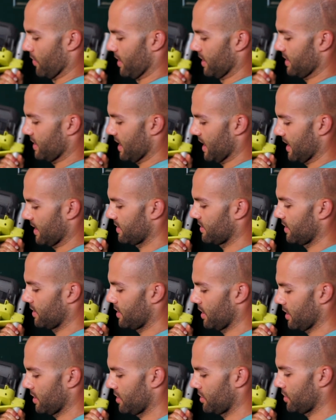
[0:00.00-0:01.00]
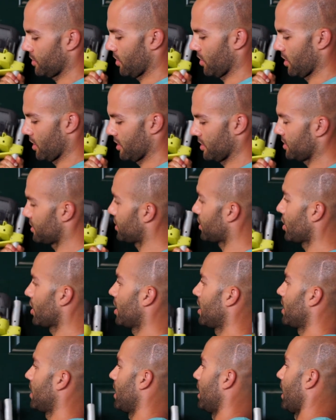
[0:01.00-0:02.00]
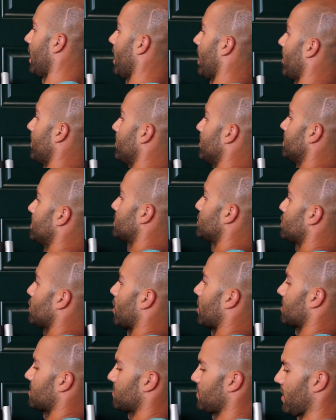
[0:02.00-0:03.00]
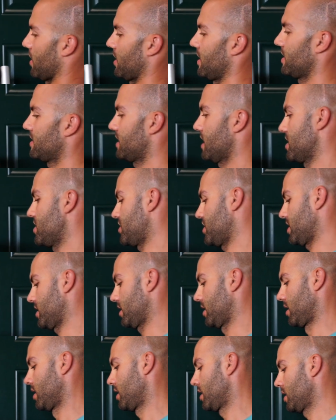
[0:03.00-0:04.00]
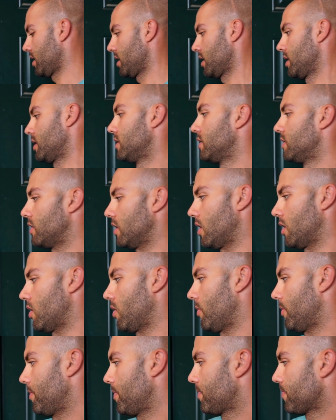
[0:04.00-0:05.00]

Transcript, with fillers: this has the touch charge, charge mounting station. So